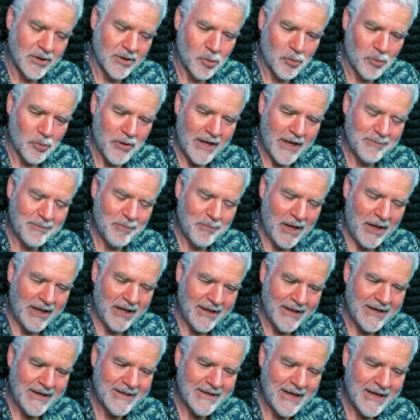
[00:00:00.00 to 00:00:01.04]
called that back
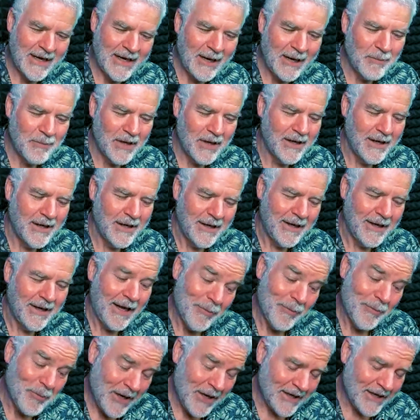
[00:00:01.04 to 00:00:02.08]
then. Um,
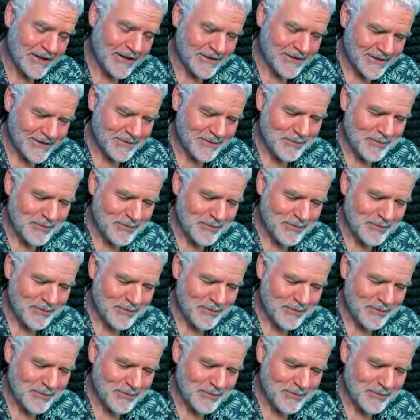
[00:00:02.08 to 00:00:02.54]
and we had some